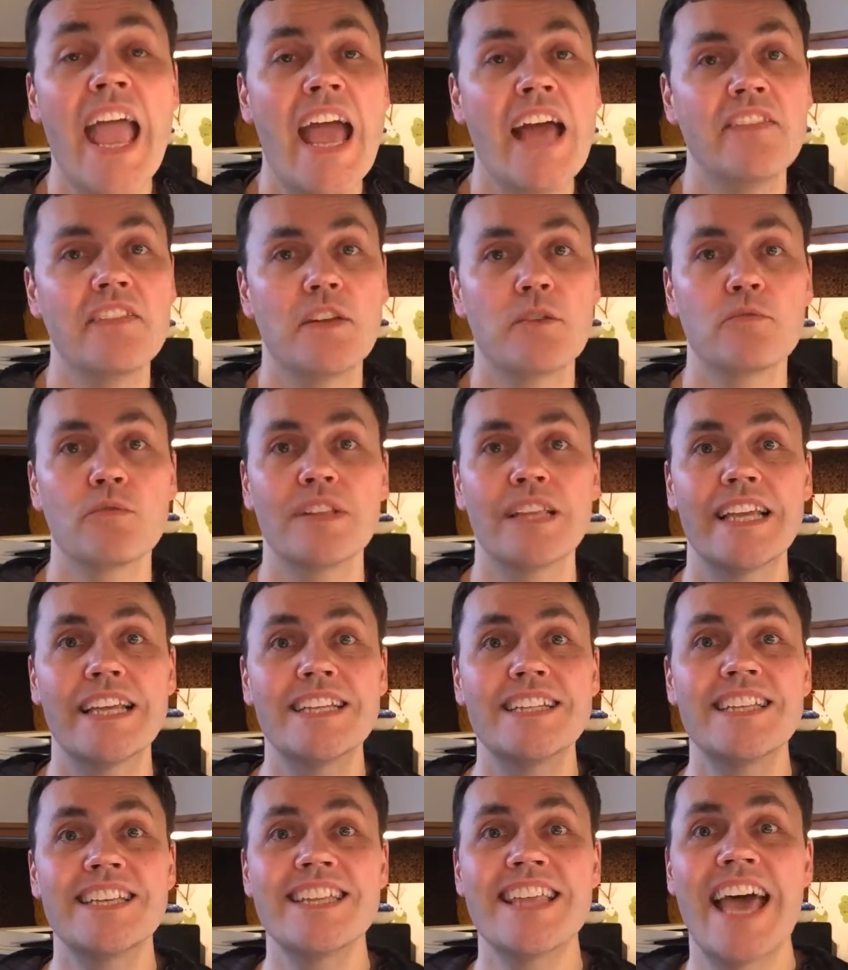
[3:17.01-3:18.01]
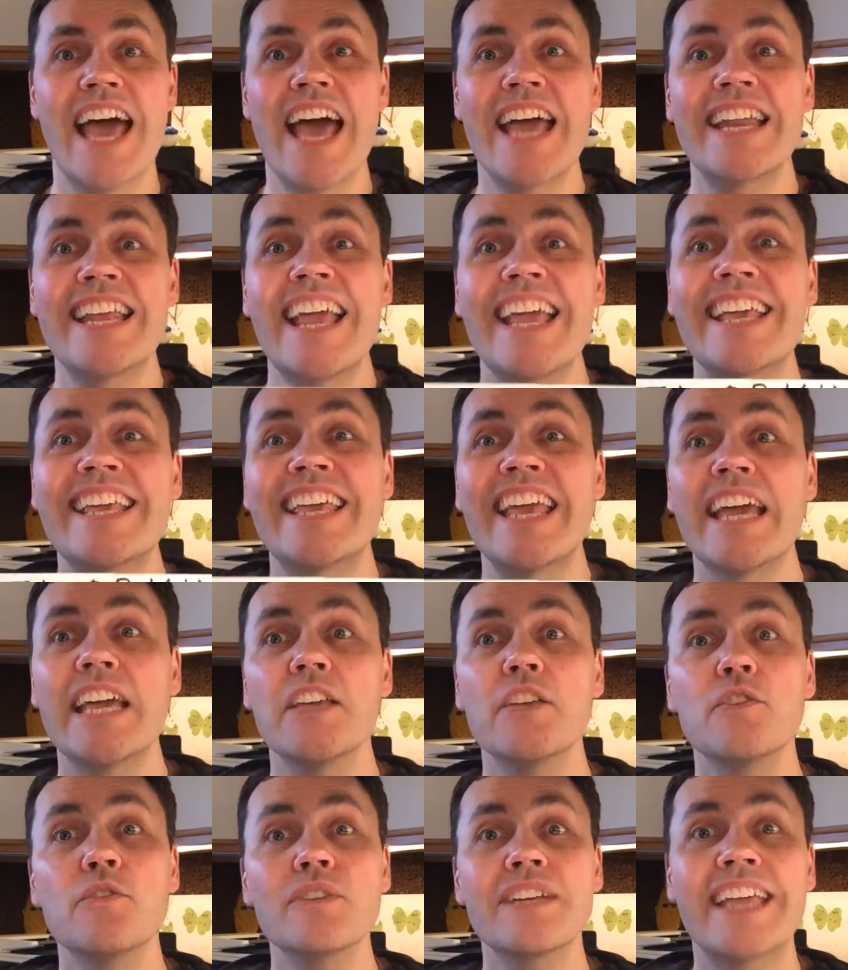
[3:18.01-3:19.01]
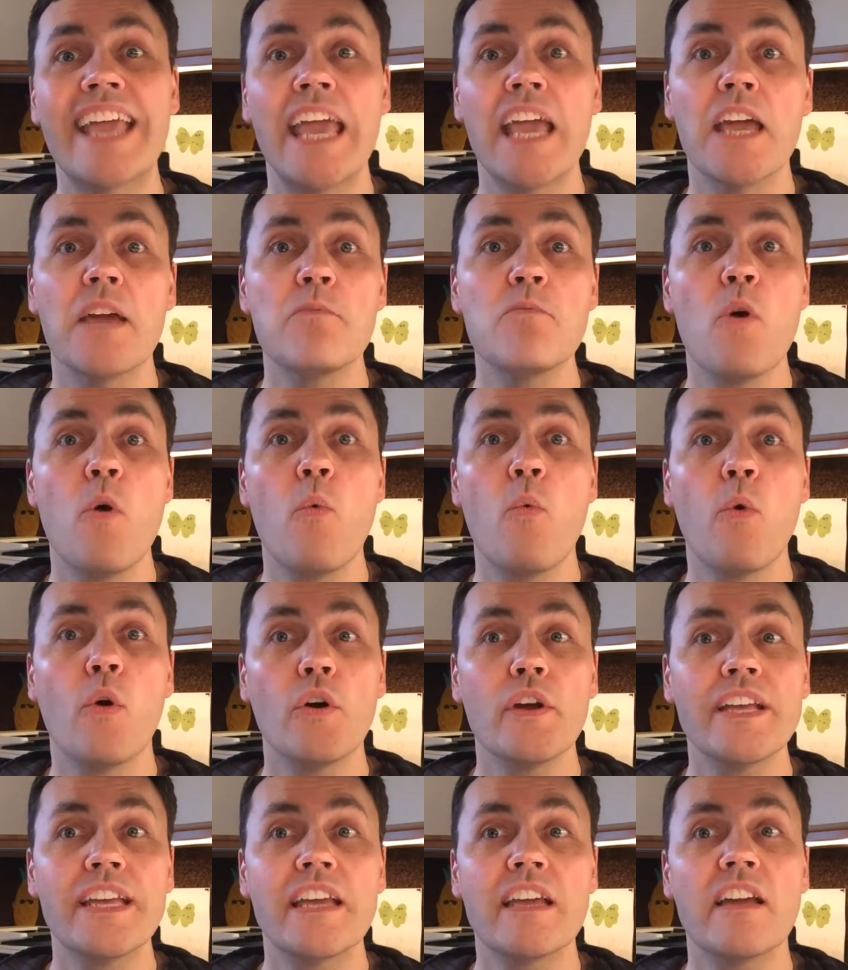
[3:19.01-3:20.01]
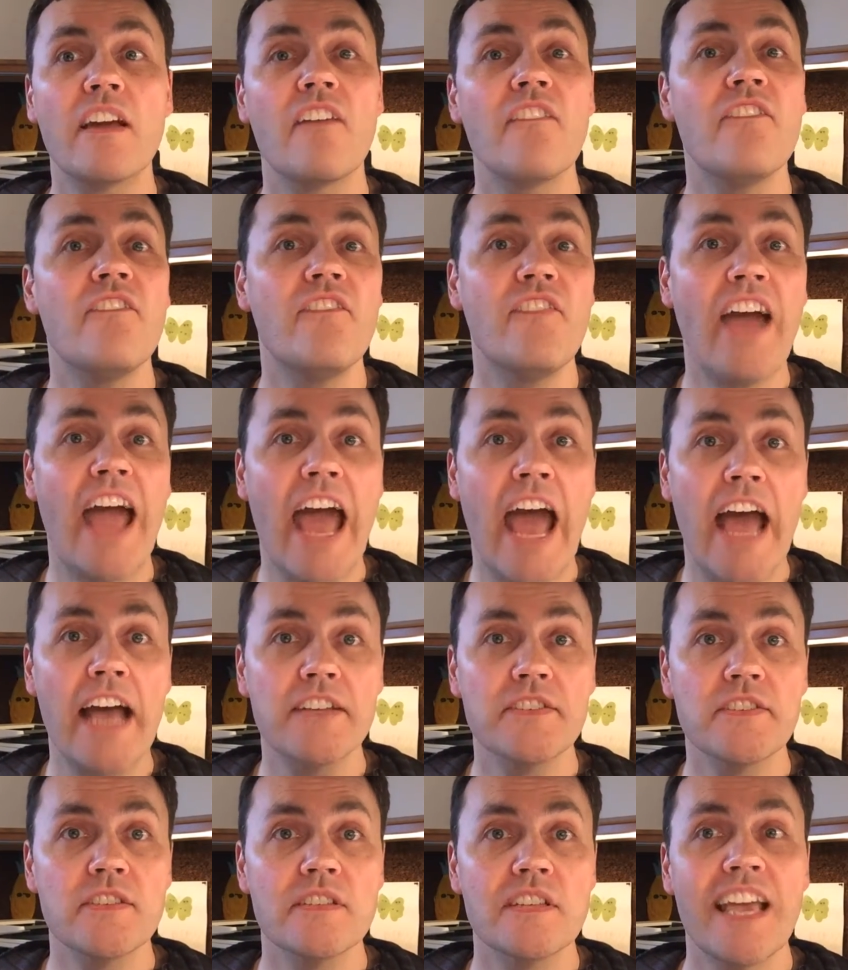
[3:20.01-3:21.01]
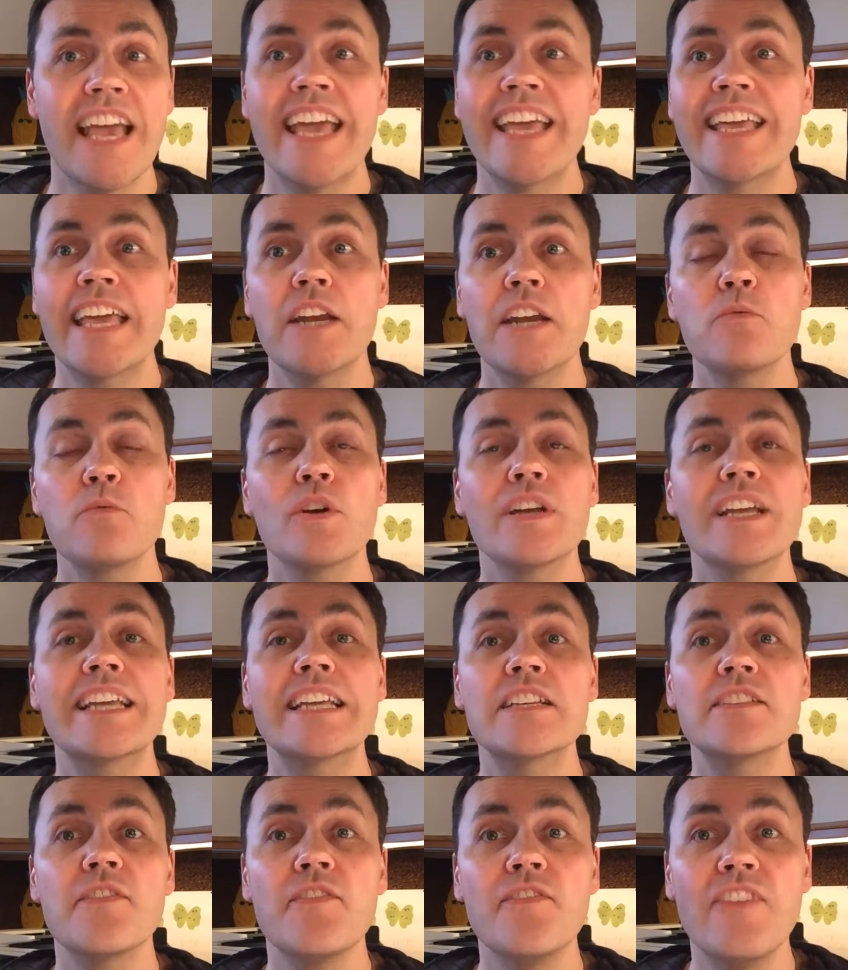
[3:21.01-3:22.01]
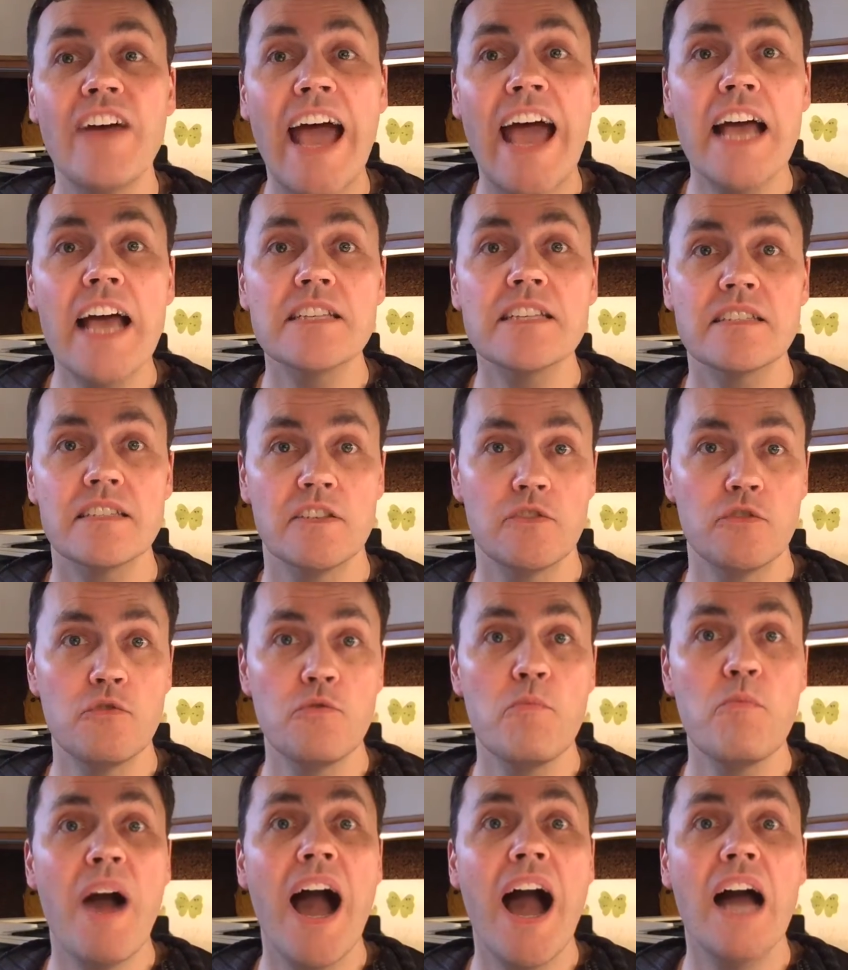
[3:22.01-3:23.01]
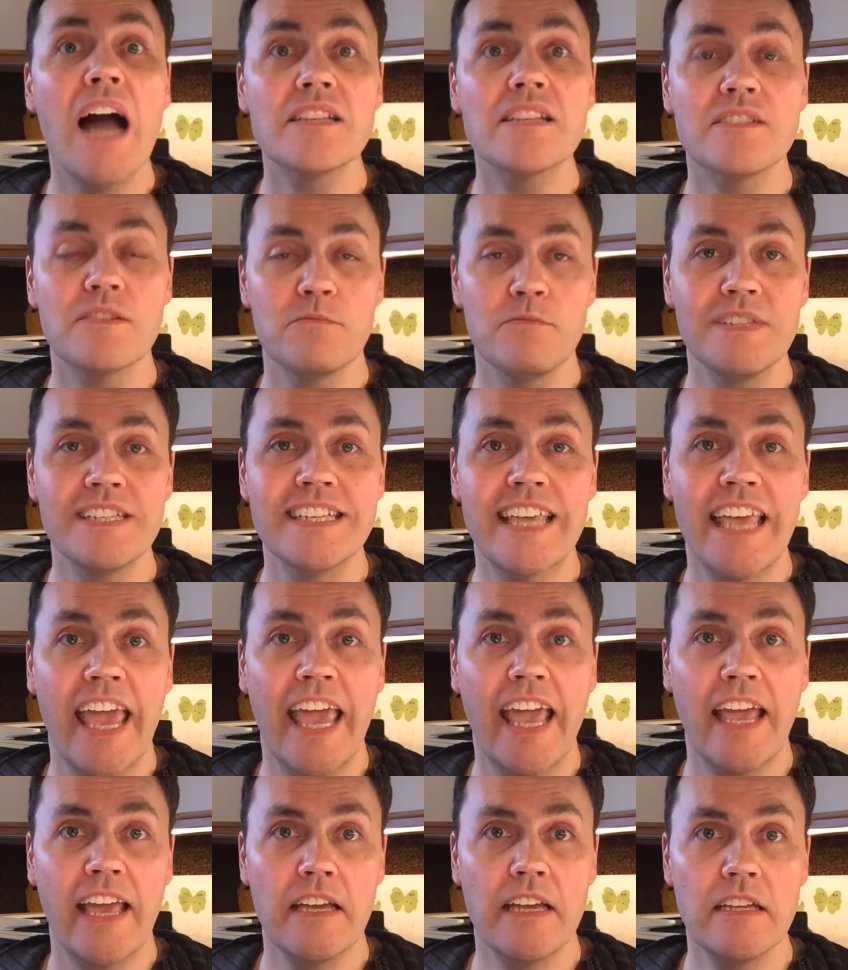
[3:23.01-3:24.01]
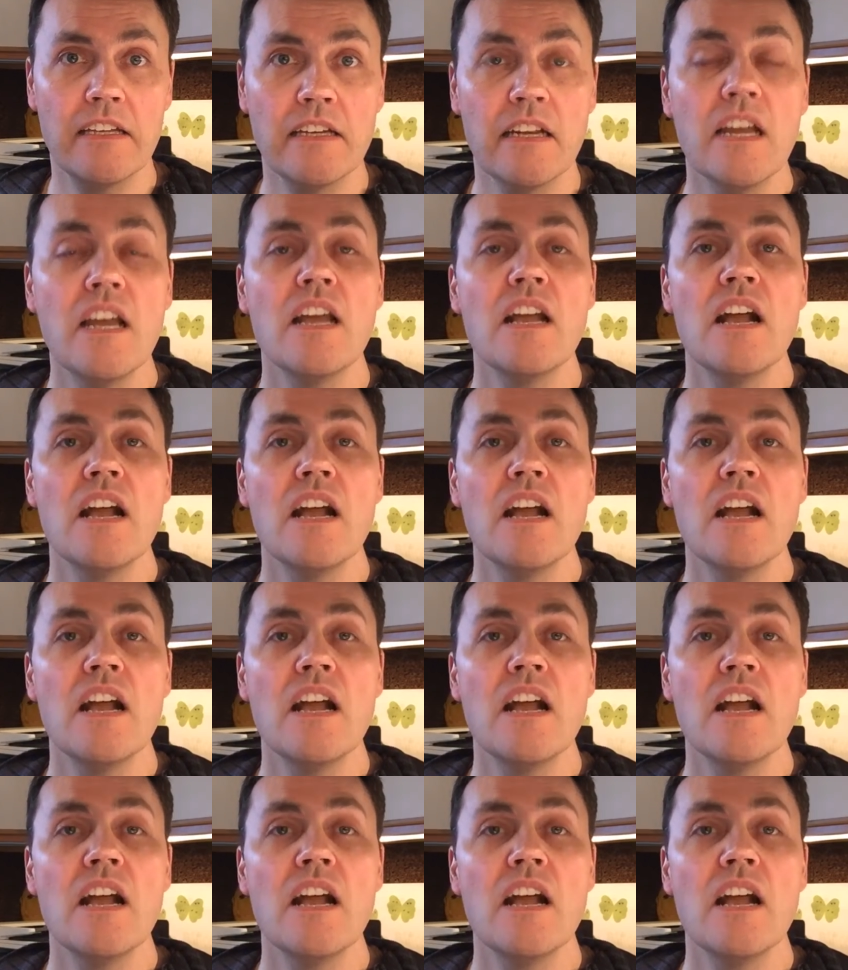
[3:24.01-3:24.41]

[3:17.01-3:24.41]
And then related to that, get your game working fast. Get it working as fast as you possibly can.